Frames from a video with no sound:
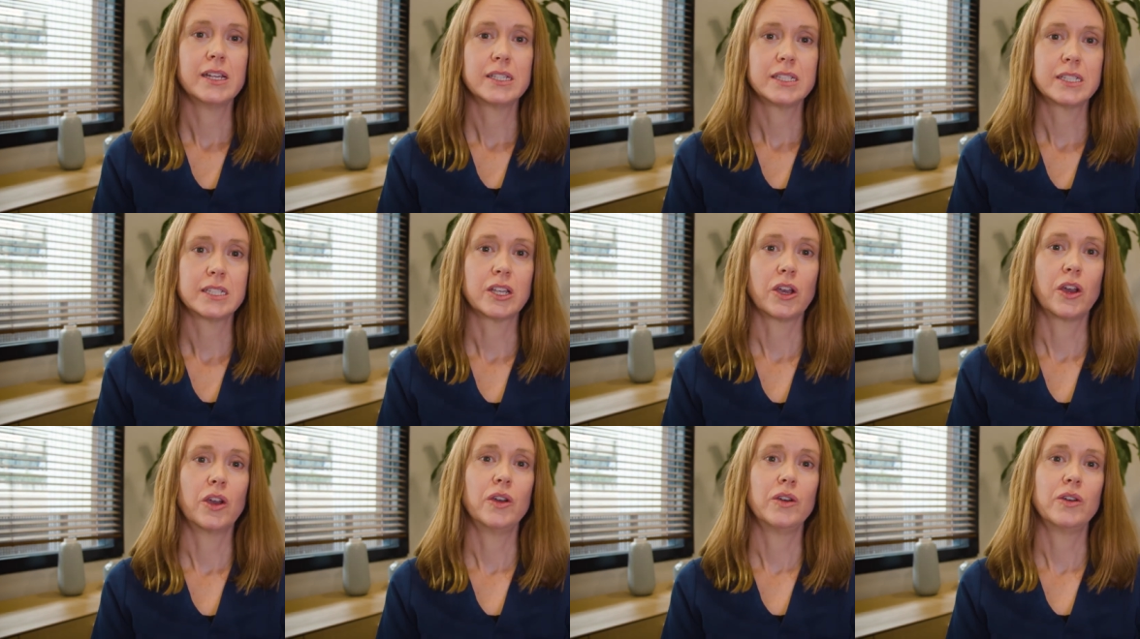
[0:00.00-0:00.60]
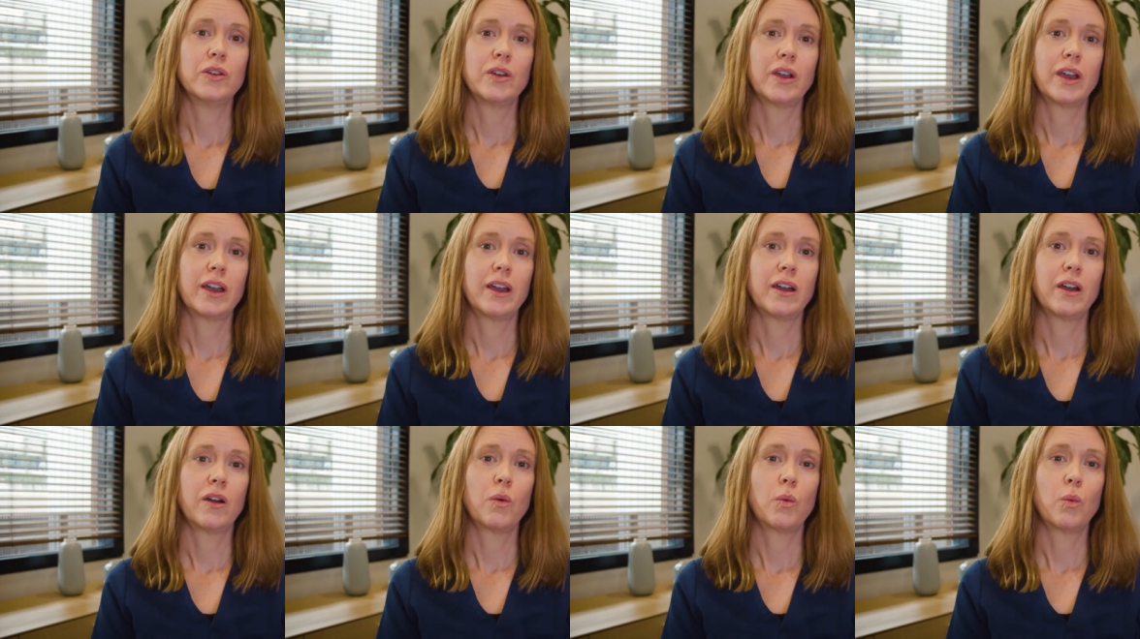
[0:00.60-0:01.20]
So
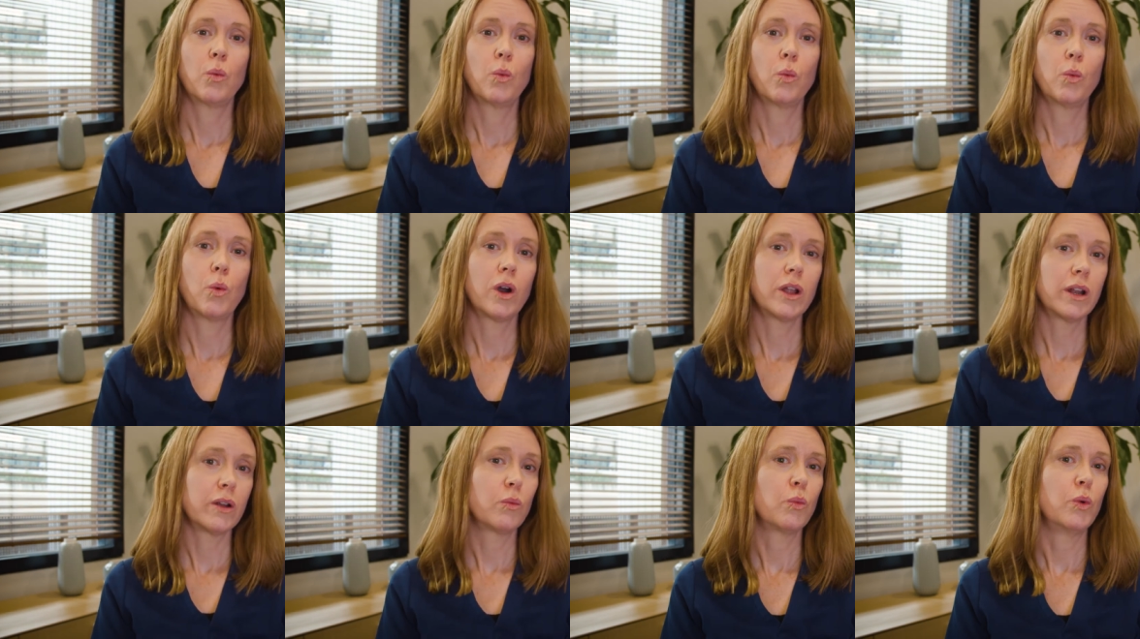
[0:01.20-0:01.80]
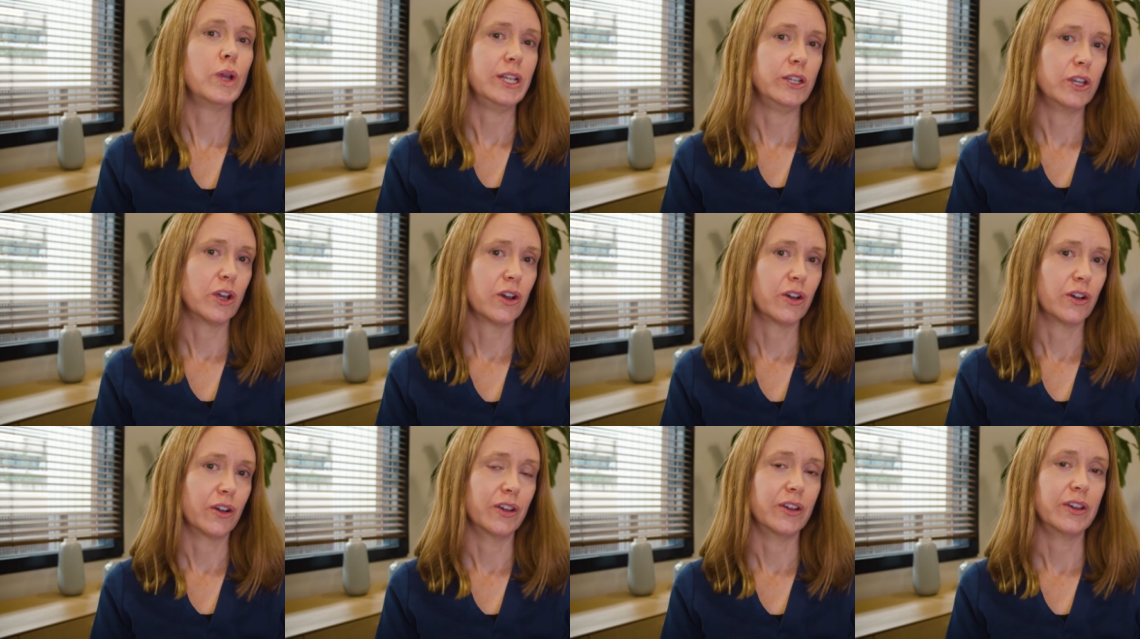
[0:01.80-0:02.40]
what we
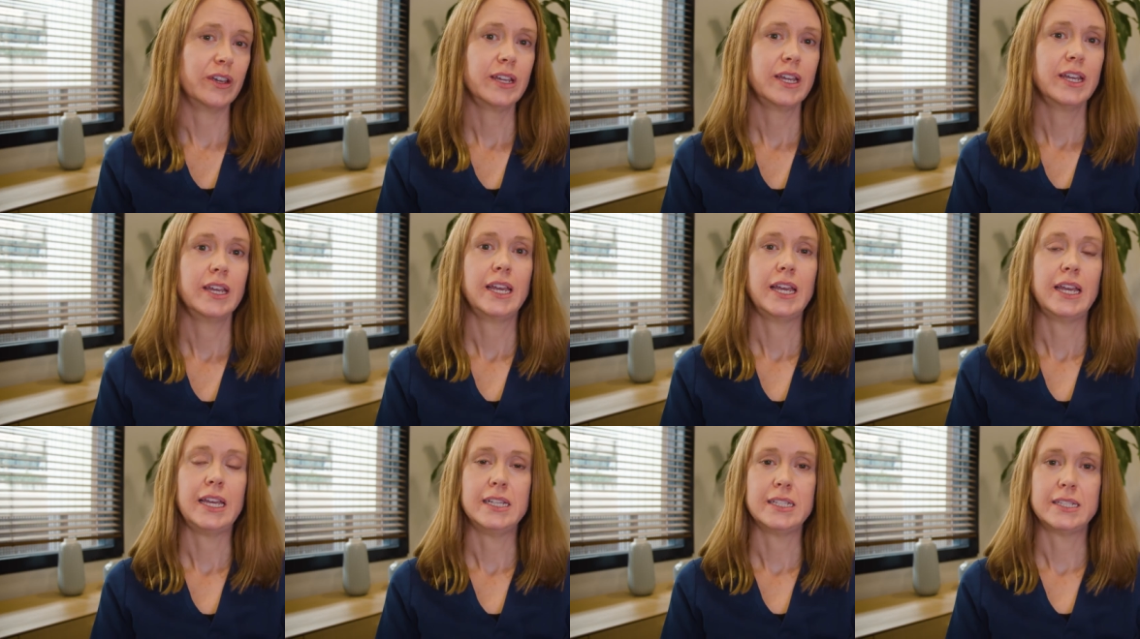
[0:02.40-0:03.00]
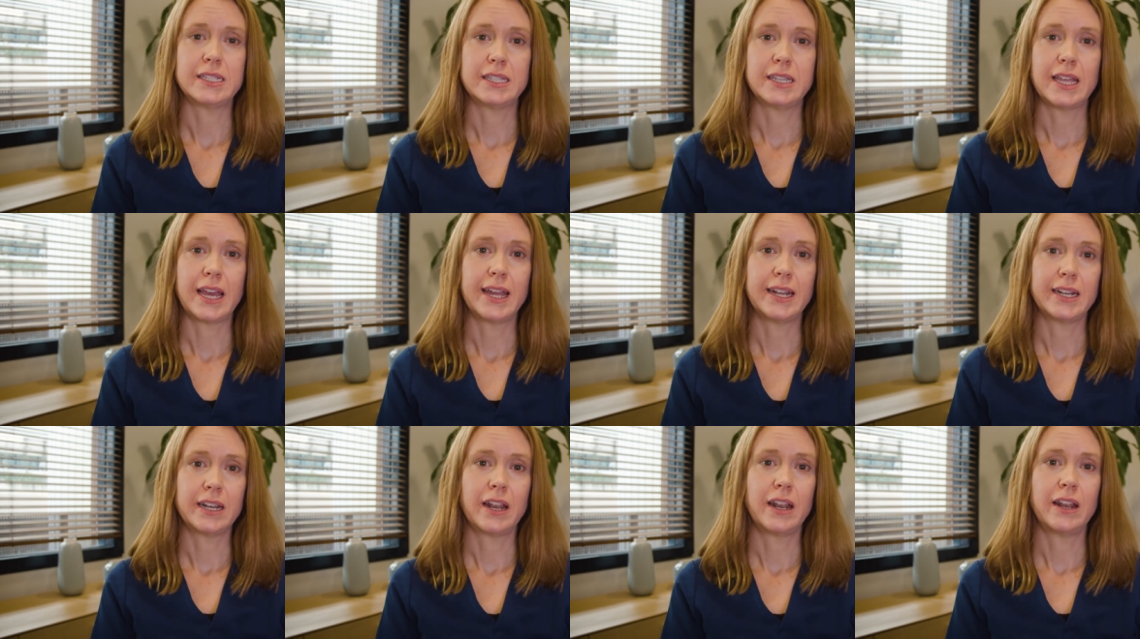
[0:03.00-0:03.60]
know is
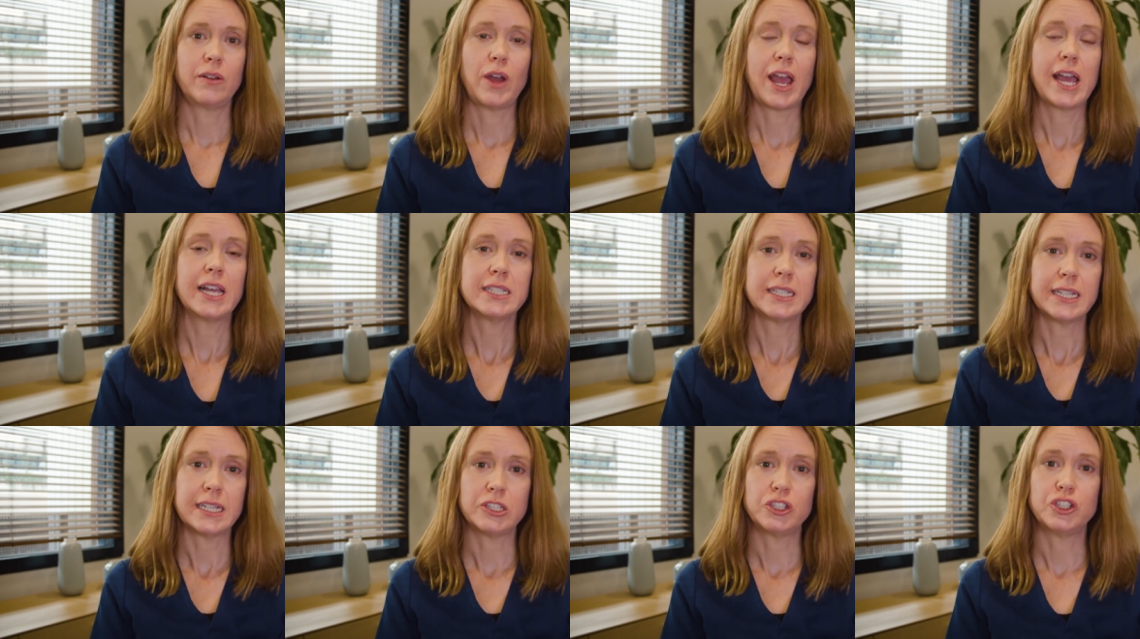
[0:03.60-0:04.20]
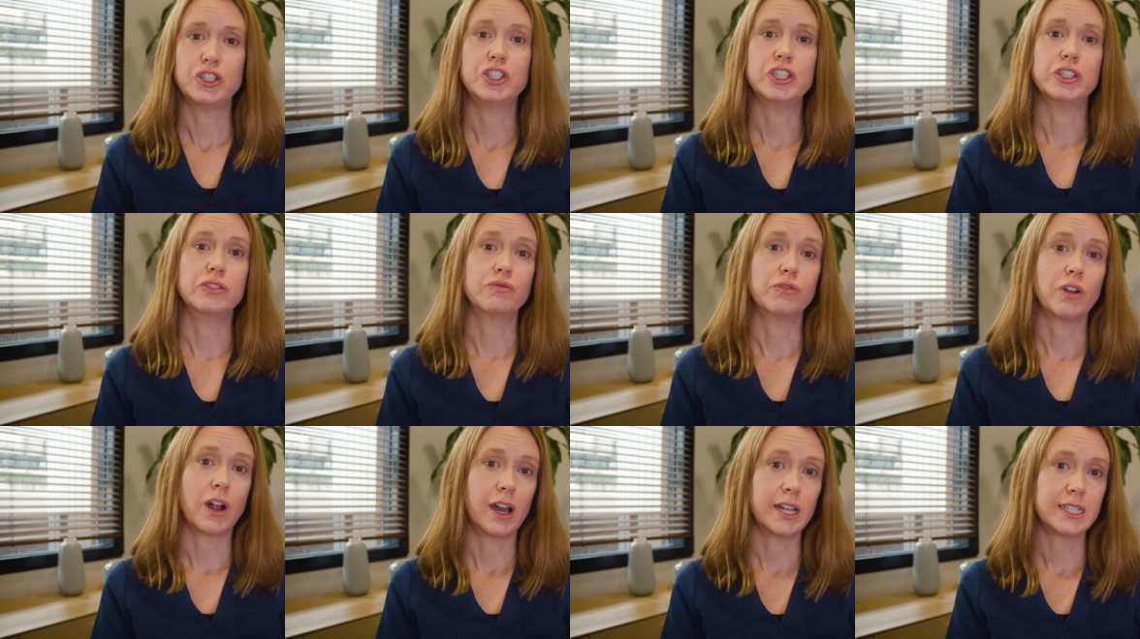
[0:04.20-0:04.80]
that as
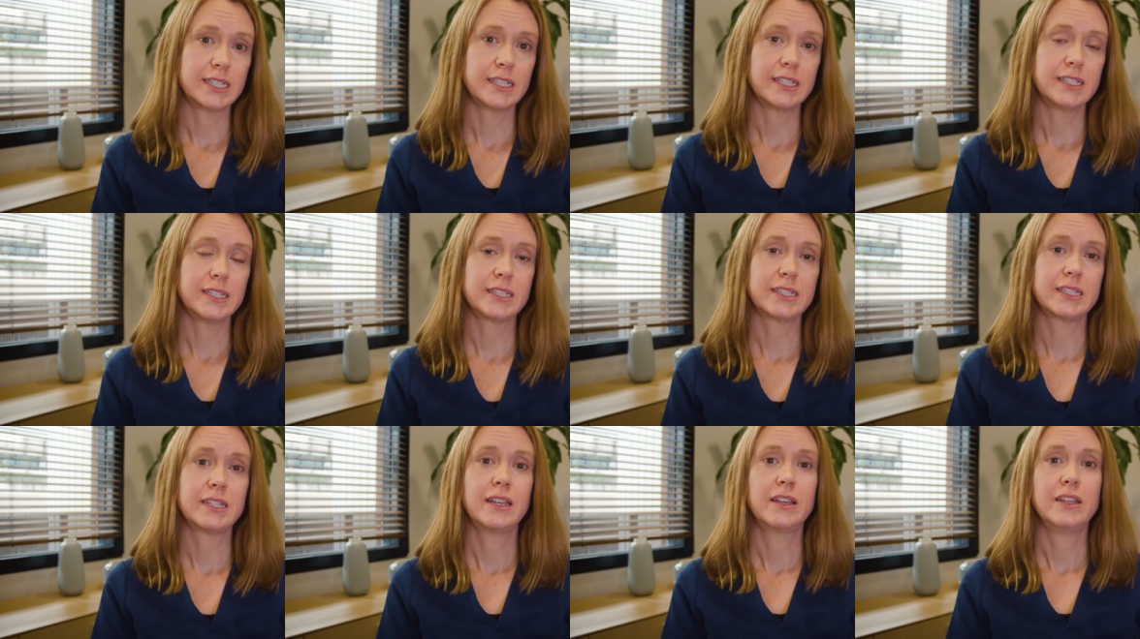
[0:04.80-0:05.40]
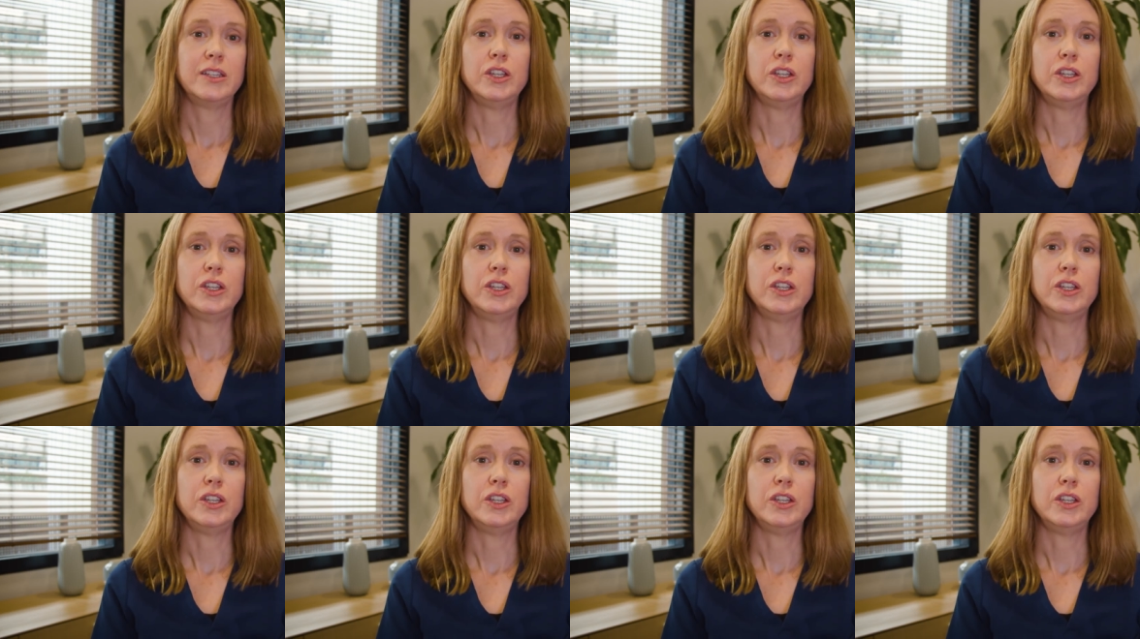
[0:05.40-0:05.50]
estrogen rises,